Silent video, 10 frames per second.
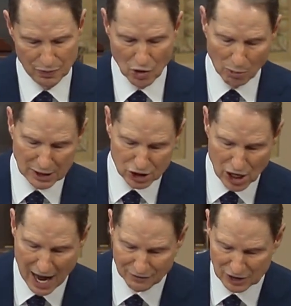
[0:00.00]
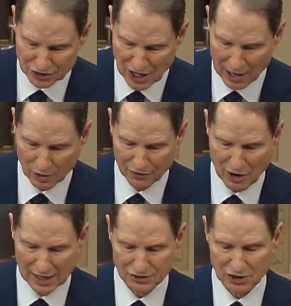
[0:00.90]
Nobody should have to
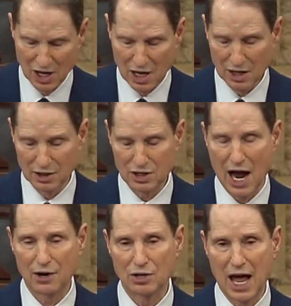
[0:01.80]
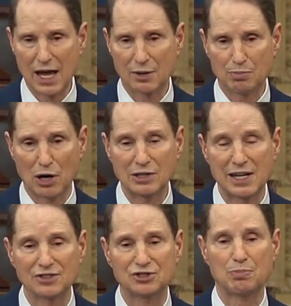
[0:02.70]
sacrifice an entire day to
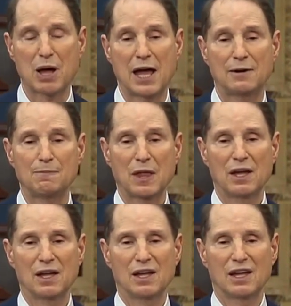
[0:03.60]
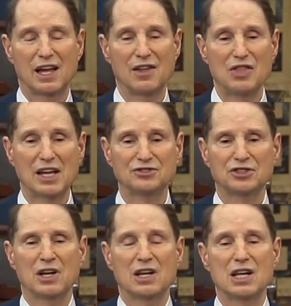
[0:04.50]
participate in this
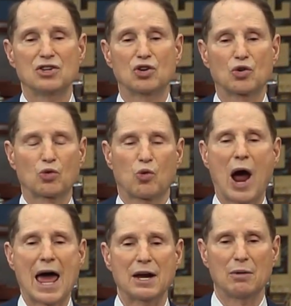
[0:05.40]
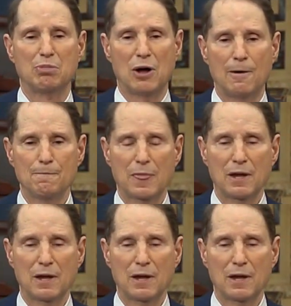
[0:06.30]
incredible,